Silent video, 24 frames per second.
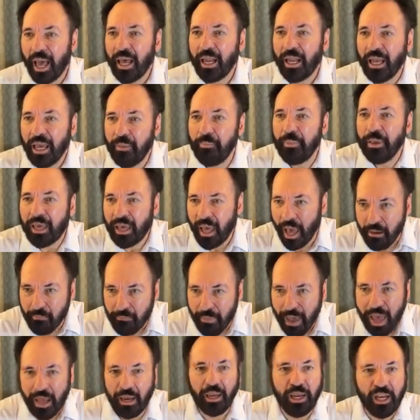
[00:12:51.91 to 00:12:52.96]
And he
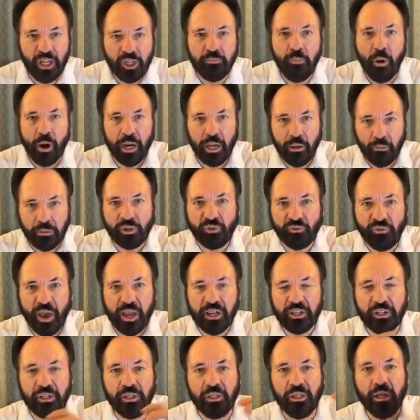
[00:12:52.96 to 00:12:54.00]
became man and his body was
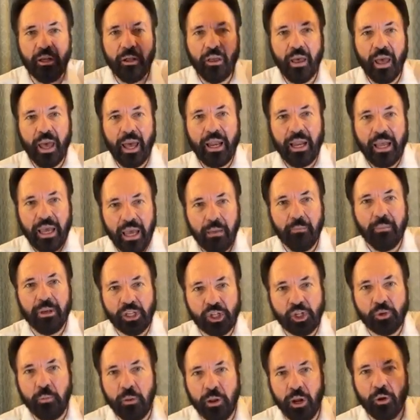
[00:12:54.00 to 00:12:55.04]
fashioned. And him
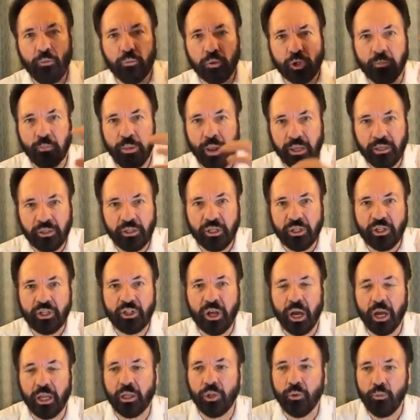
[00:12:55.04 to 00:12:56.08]
in spirit was placed
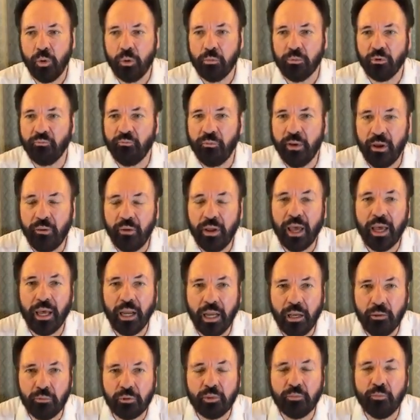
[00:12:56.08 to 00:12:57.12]
inside the womb of Mary
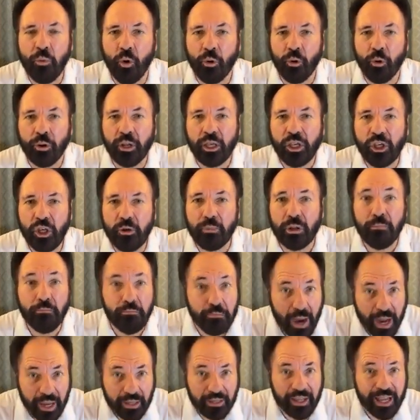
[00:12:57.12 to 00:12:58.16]
and he was born a human.
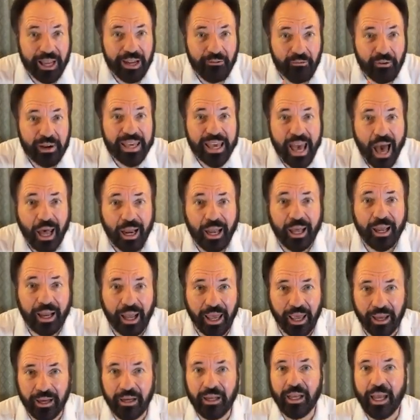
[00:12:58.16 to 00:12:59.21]
But in
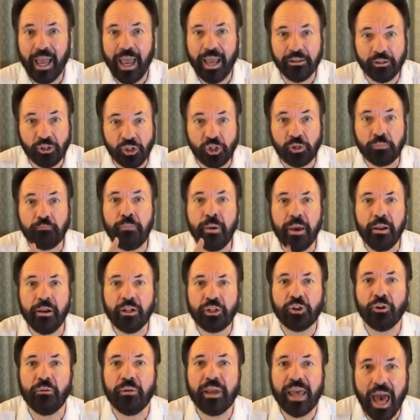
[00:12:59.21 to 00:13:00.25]
reality, in
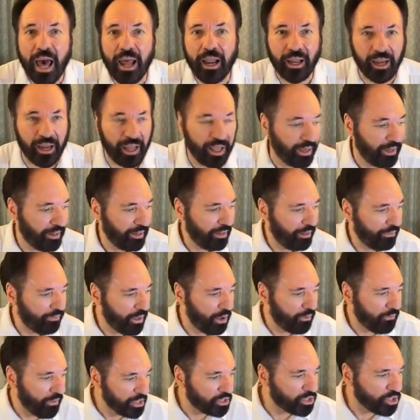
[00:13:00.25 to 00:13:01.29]
spiritual reality,
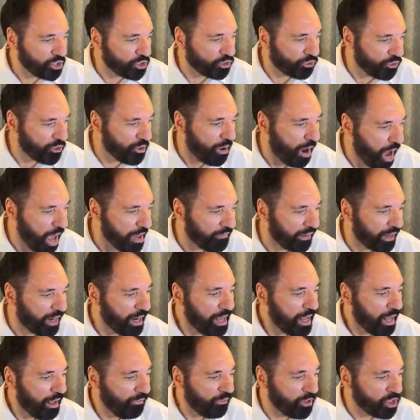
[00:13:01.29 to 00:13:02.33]
now this is true, however,
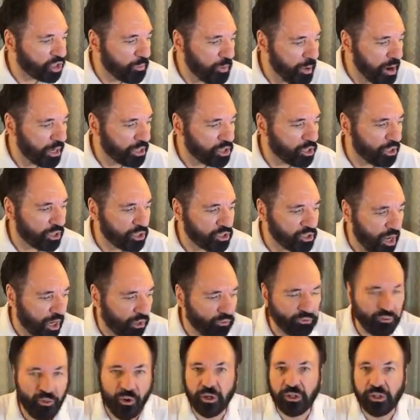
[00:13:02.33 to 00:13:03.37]
the spiritual is
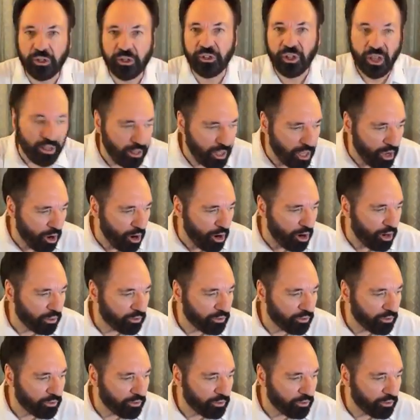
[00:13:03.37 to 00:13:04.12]
not first in the